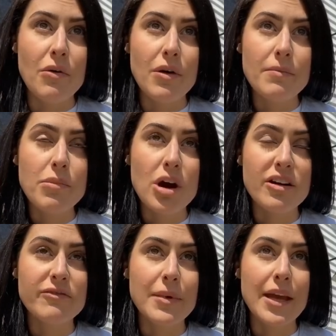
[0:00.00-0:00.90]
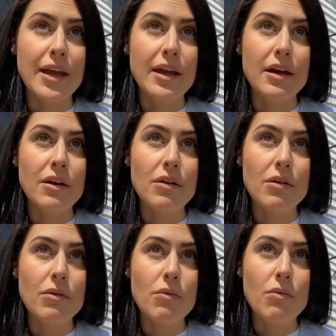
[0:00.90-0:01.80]
part of me,
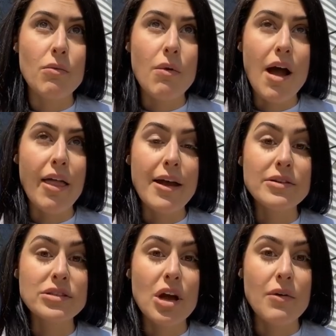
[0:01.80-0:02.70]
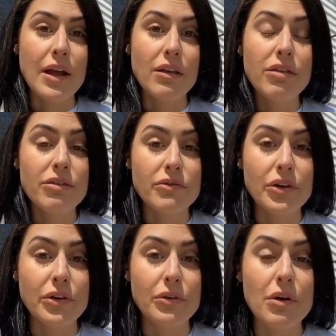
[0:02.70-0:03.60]
while I was going
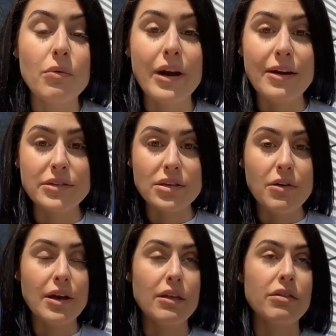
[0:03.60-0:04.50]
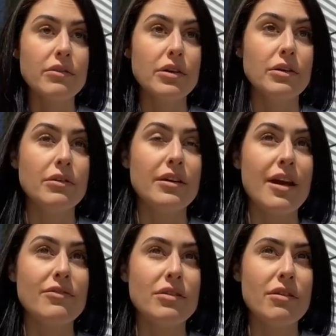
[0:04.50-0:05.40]
through what I was going through,
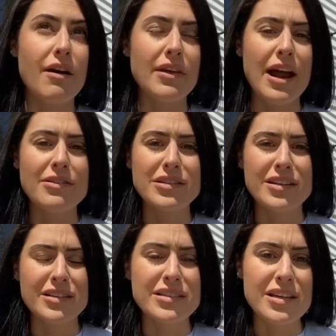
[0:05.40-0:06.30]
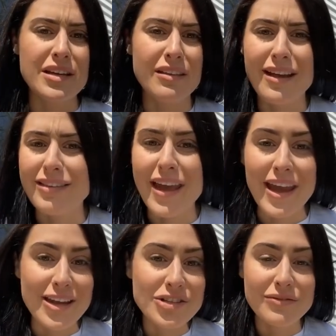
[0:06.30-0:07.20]
never thought that I was going to see the
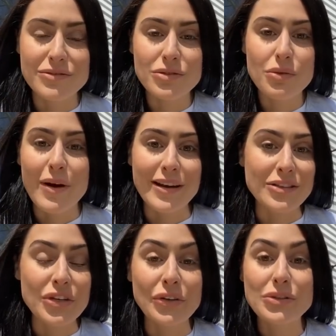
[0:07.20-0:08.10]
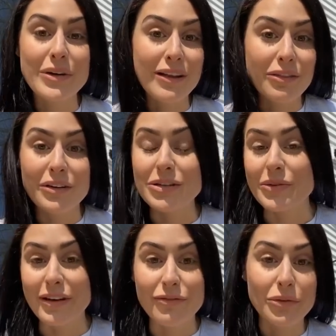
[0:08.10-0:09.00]
age of 22, 23,
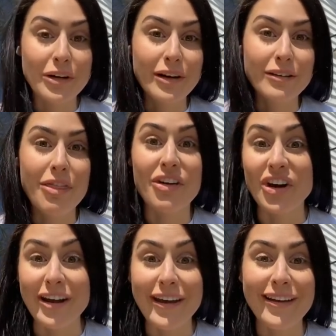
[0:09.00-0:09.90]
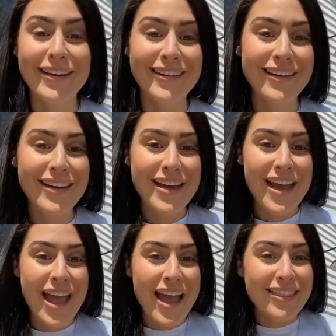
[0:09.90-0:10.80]
24, 30.
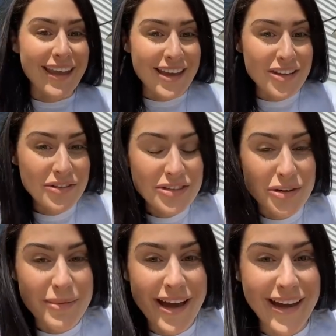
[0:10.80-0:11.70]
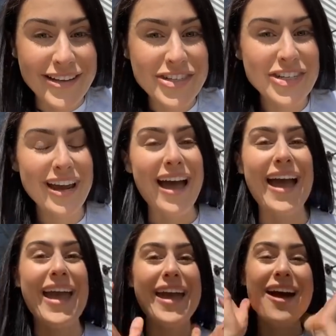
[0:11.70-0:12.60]
Thank you so much.
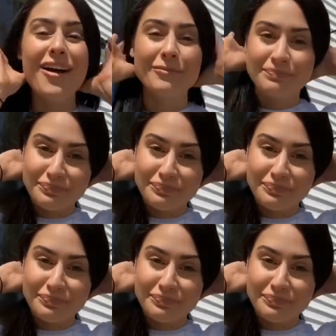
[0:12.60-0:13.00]
And